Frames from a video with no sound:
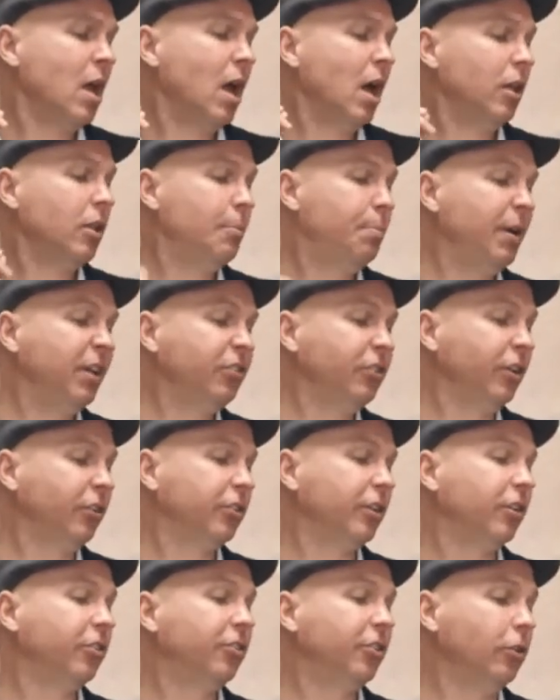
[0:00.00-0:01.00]
The business
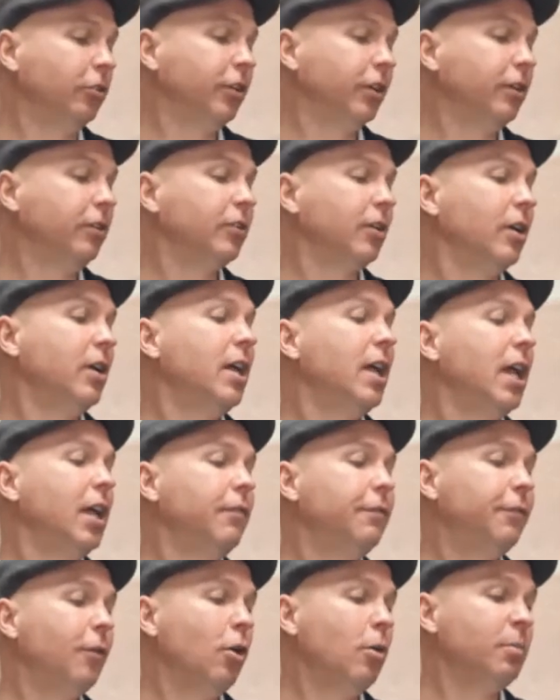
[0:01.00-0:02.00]
consultant
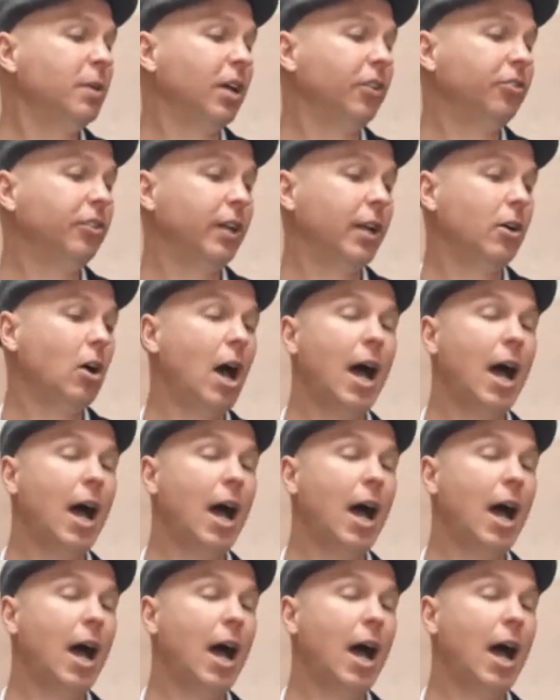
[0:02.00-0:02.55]
informed us that our